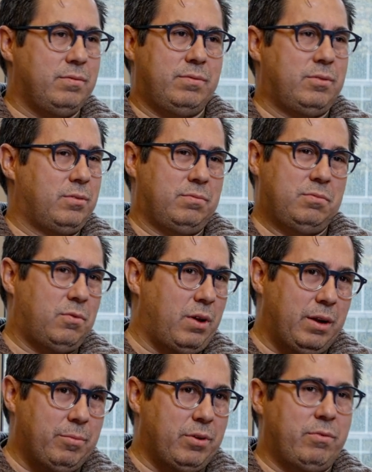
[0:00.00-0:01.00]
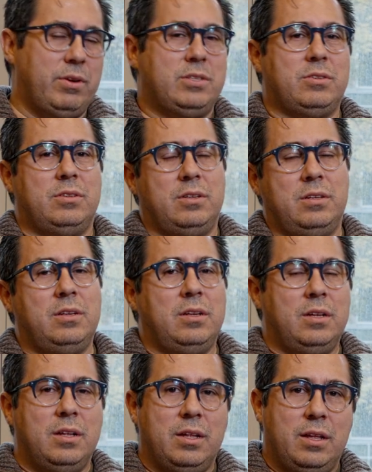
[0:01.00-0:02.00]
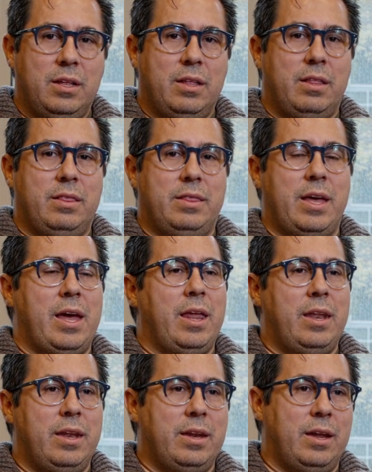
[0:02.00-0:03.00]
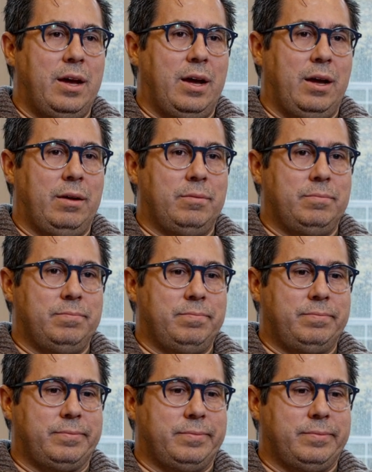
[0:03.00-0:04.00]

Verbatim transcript: for whatever reason, then um,